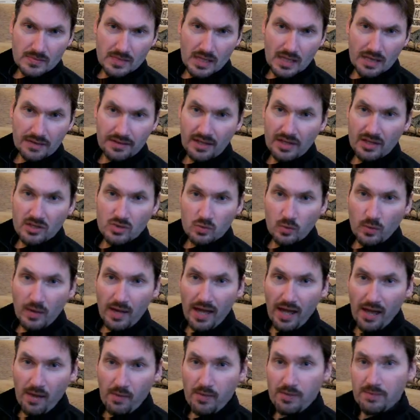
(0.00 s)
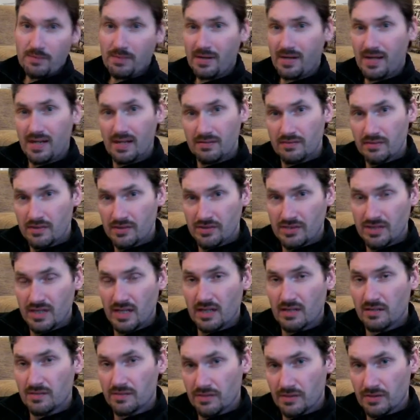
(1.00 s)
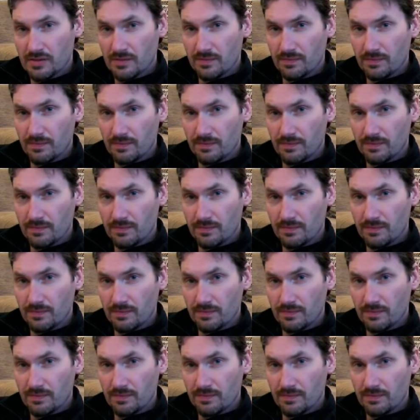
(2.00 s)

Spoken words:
And that is why we behave ourselves.